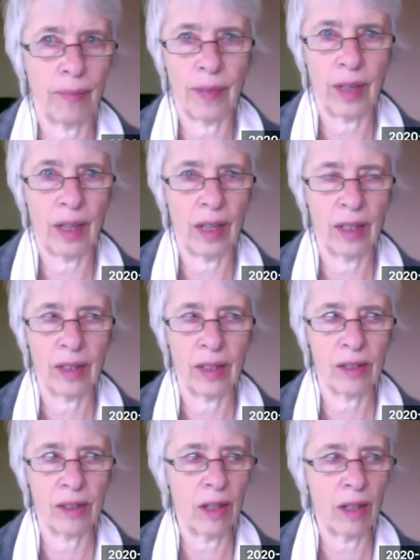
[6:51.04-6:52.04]
it's
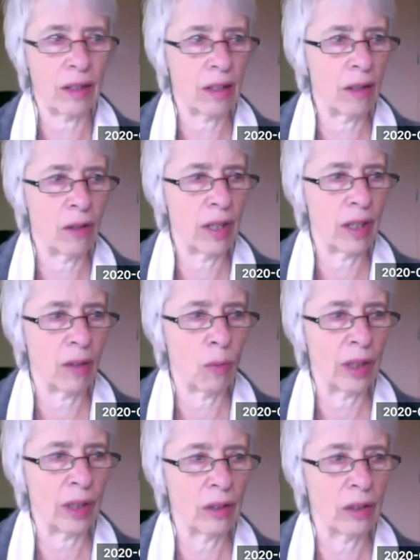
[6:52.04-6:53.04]
not learning
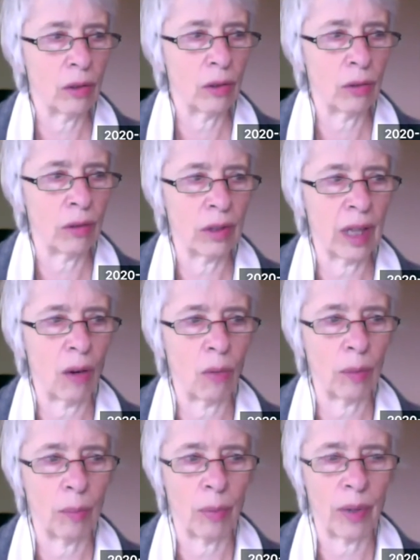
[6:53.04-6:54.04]
one tool that will
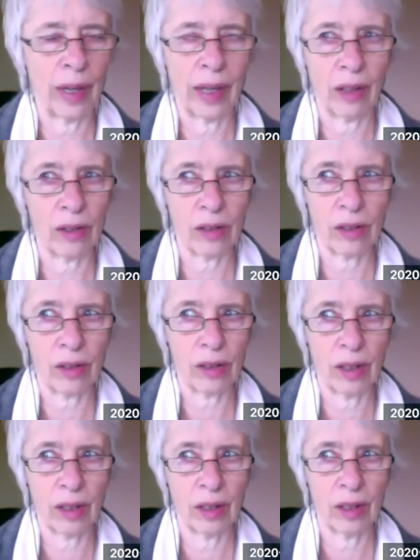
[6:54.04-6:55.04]
bring us
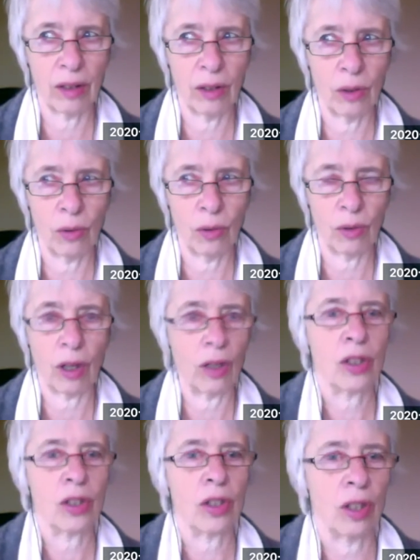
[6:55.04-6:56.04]
in the new
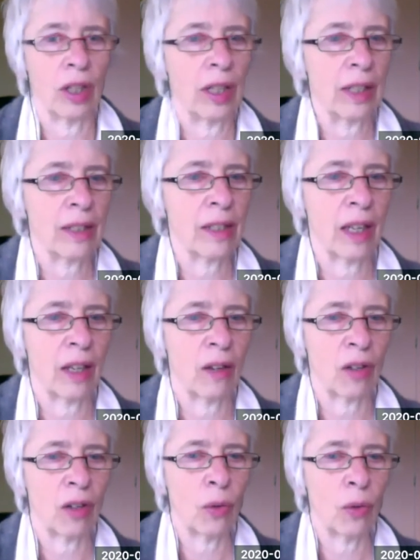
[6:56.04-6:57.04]
culture, let's say, or
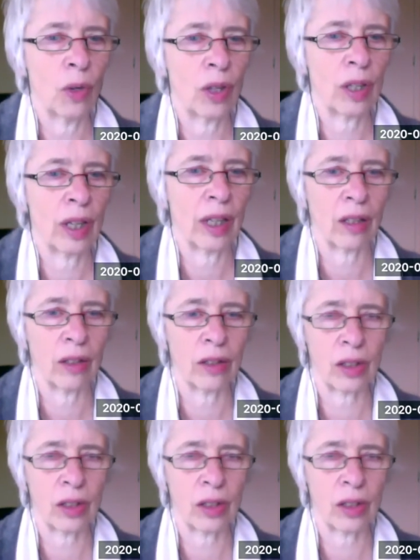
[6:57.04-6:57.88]
new working culture.